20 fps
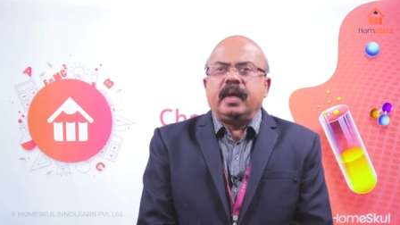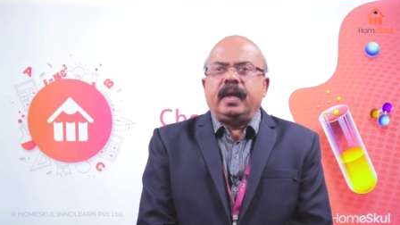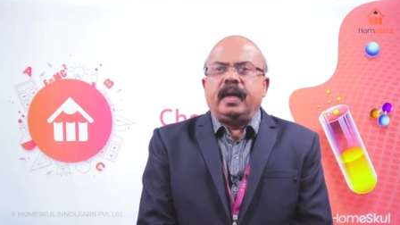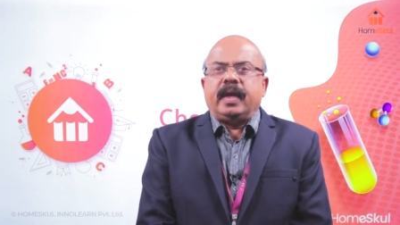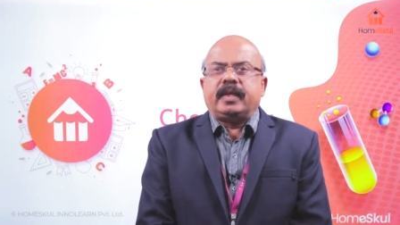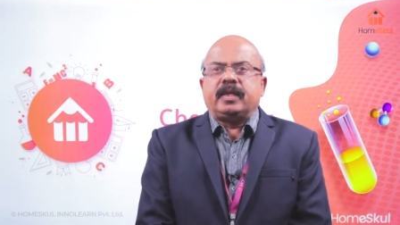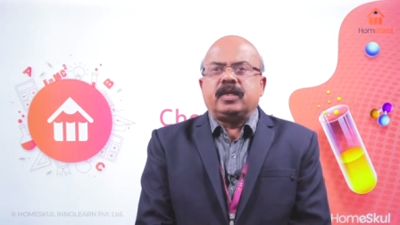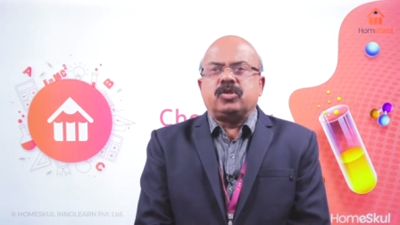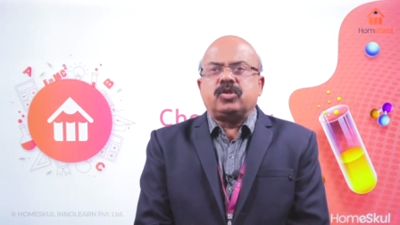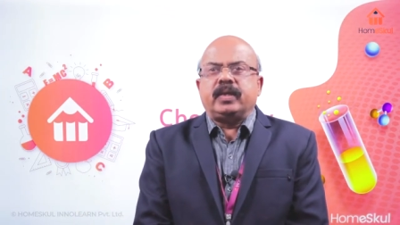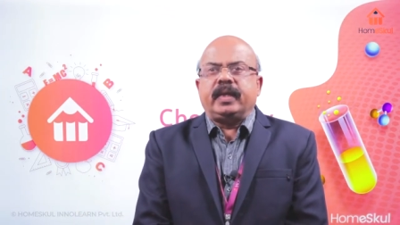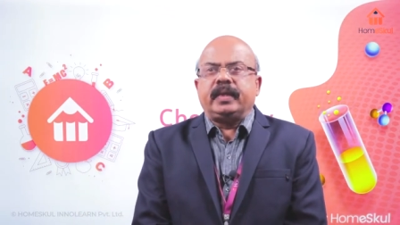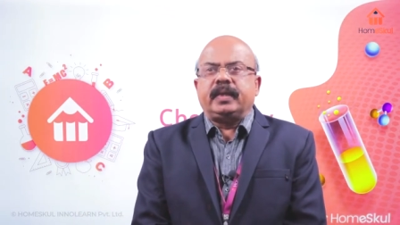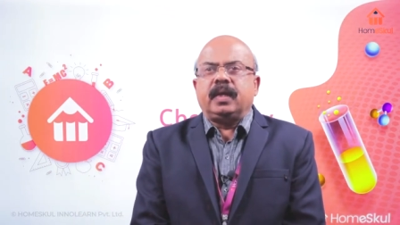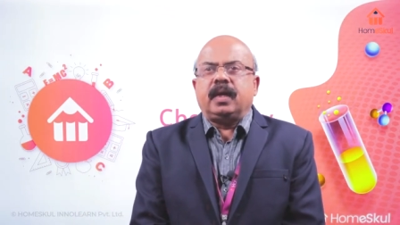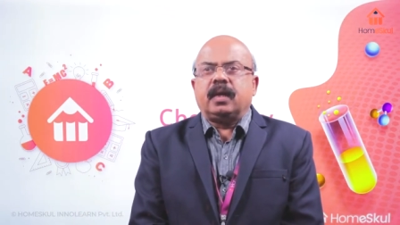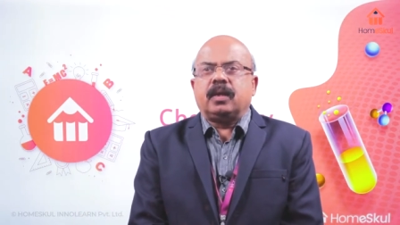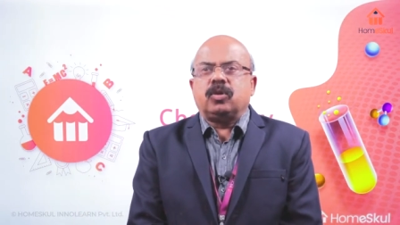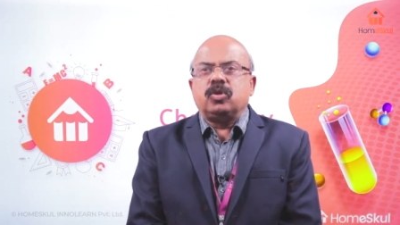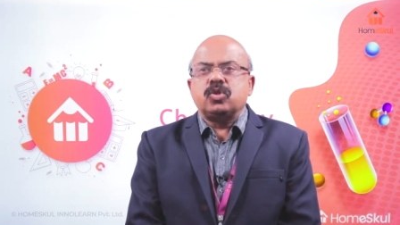Let us see
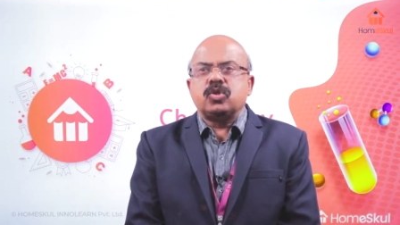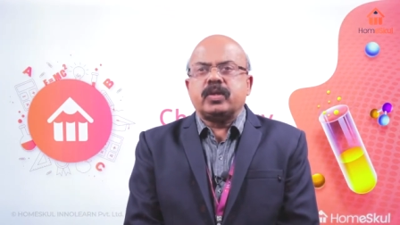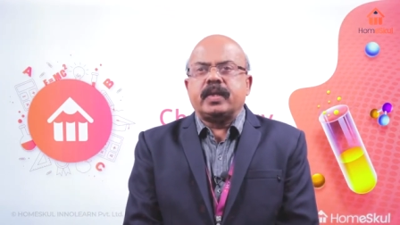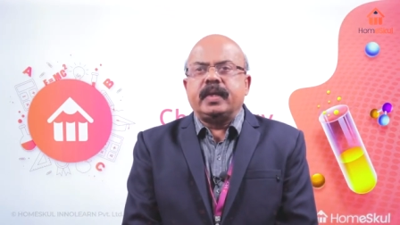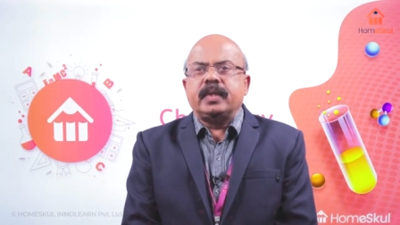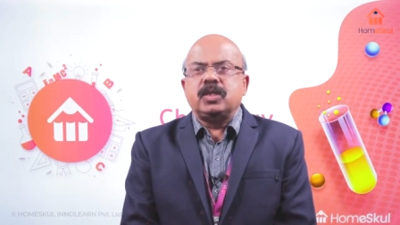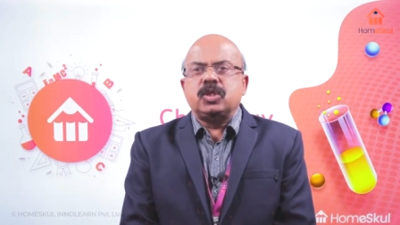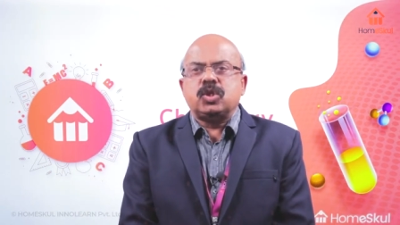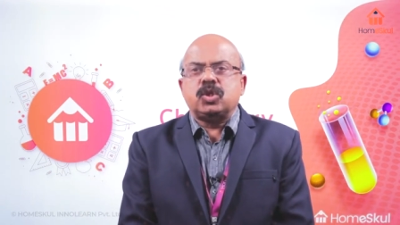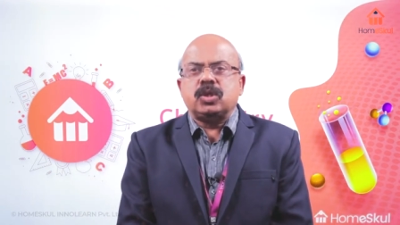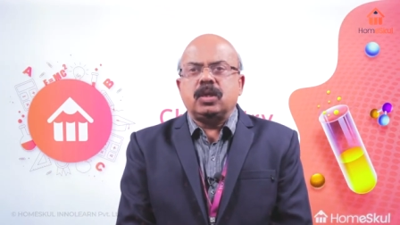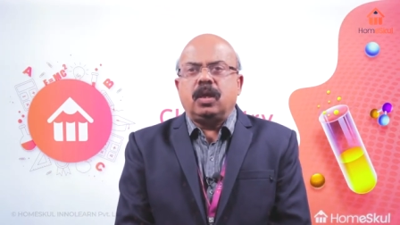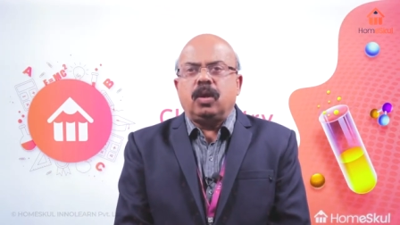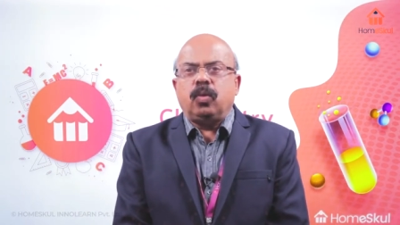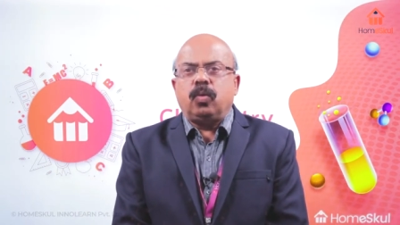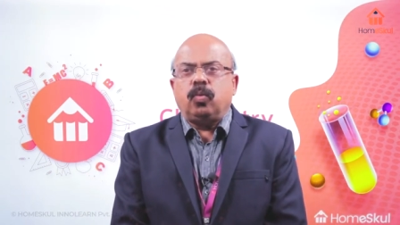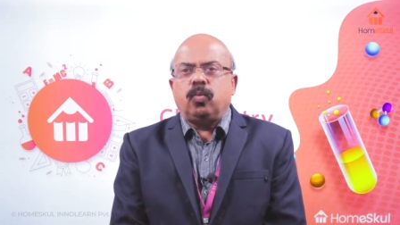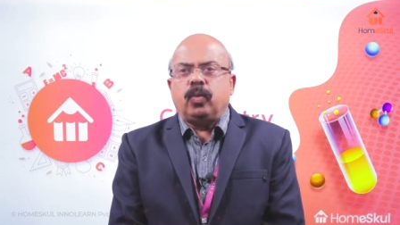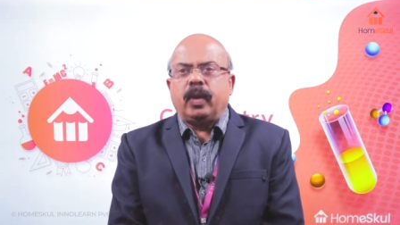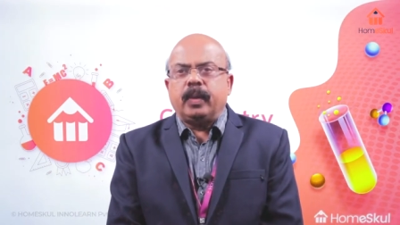the questions
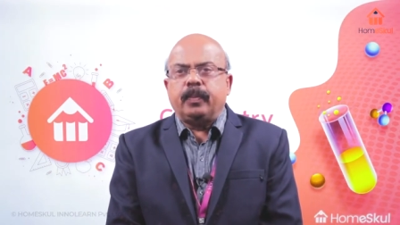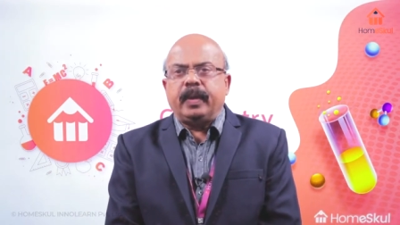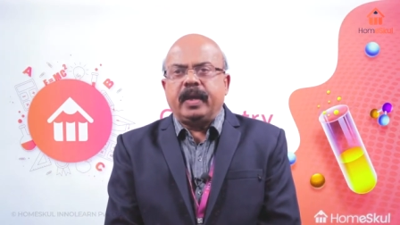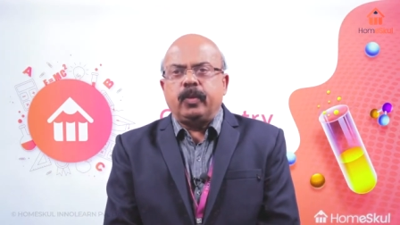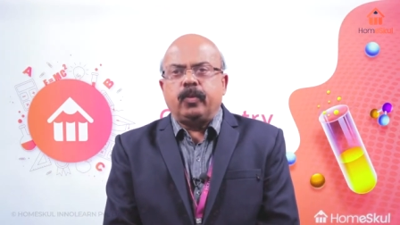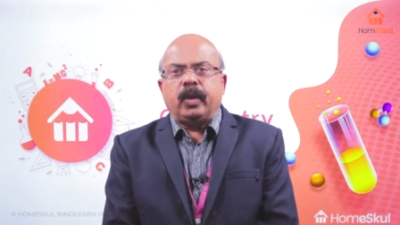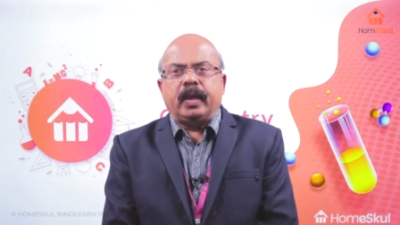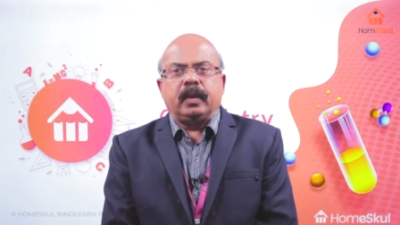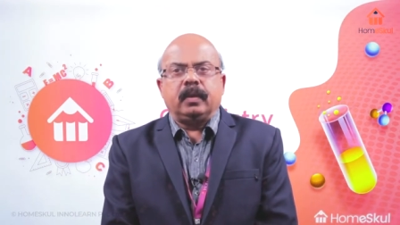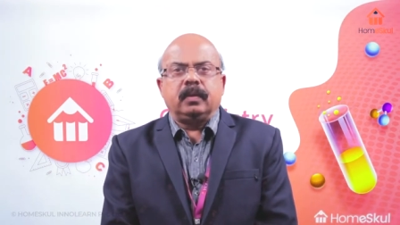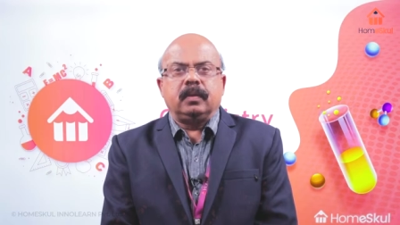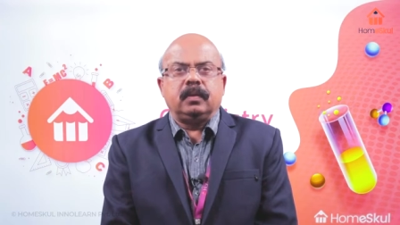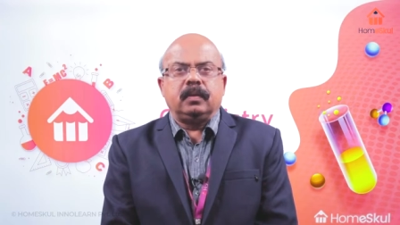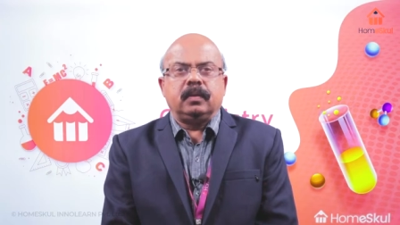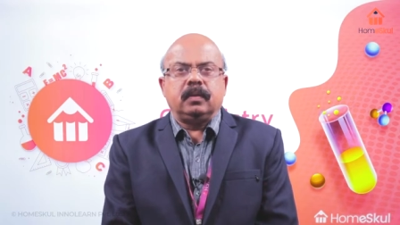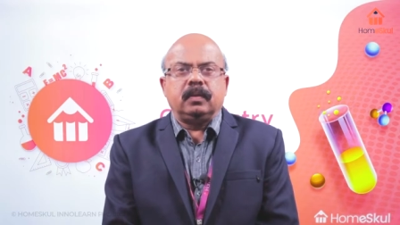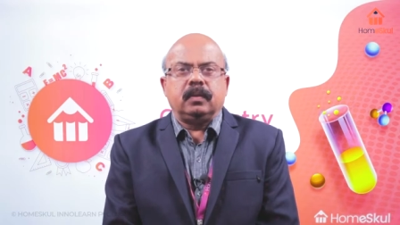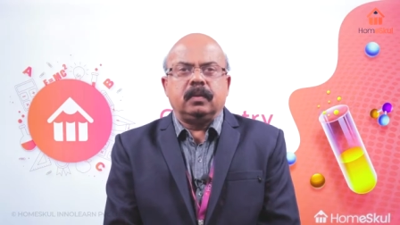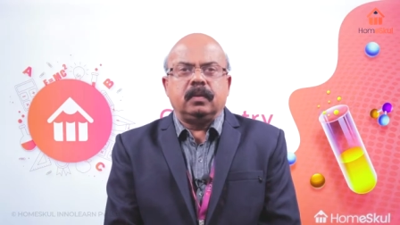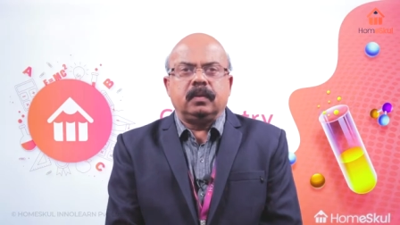one by one.
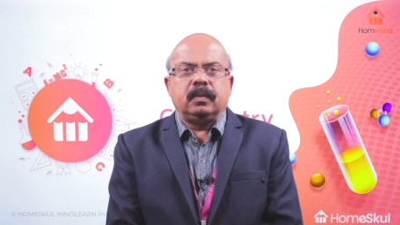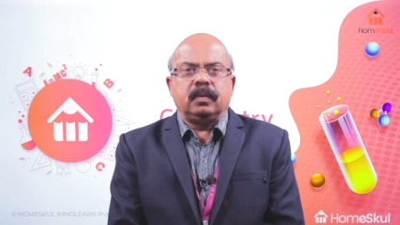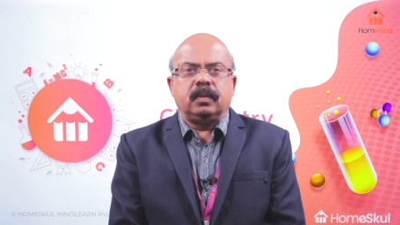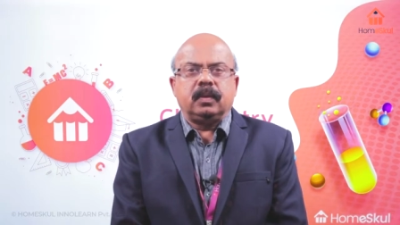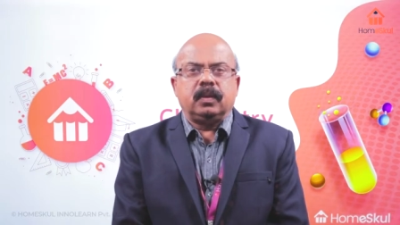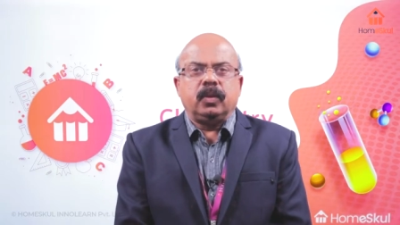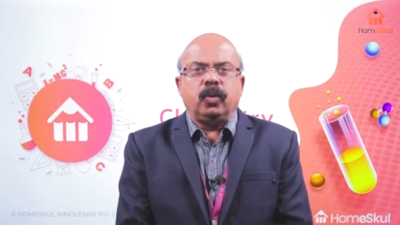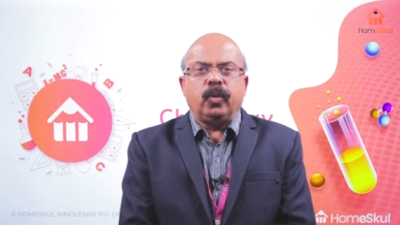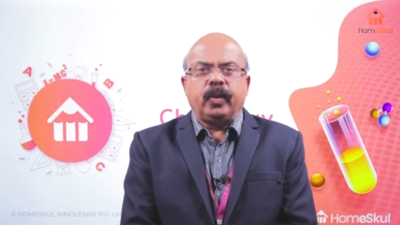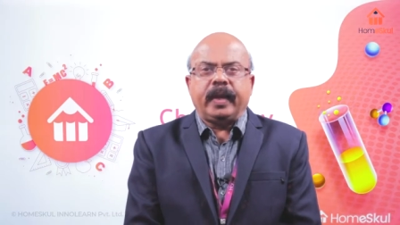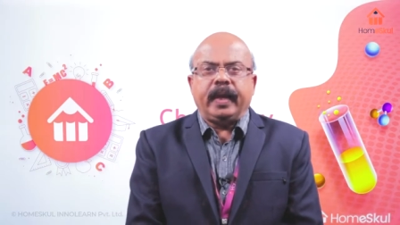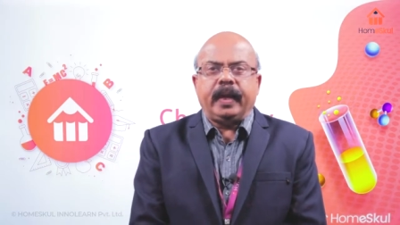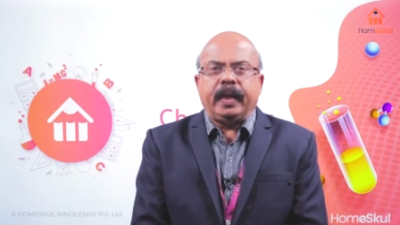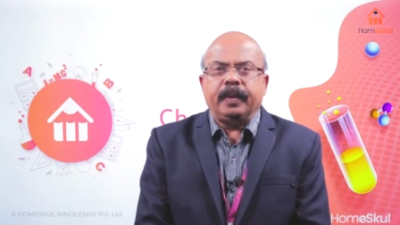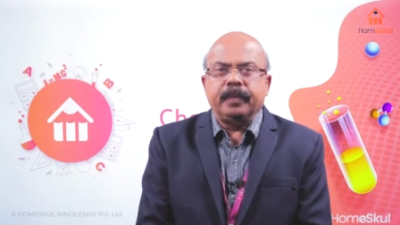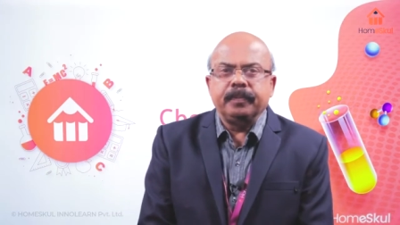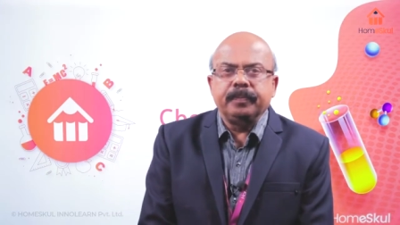Okay.